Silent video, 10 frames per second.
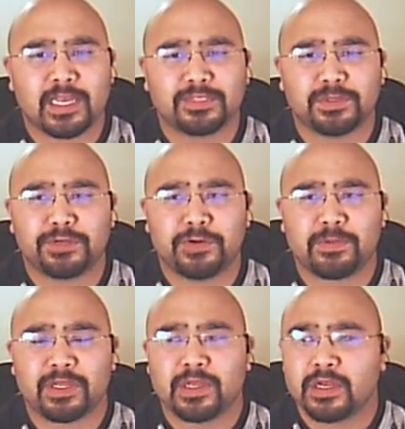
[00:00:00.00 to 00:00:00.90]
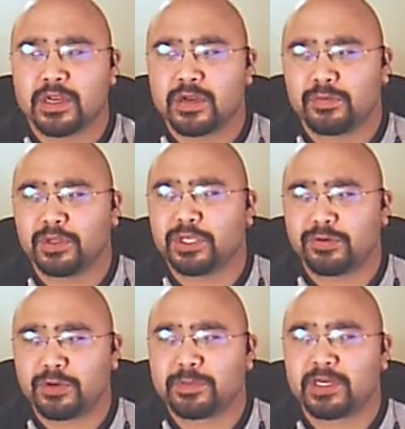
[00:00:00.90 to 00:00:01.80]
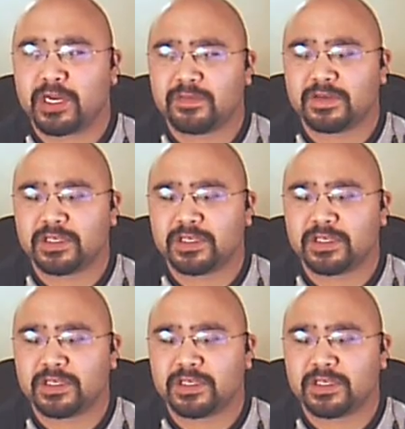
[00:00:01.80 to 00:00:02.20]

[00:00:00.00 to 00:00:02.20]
really creamy nutty finish.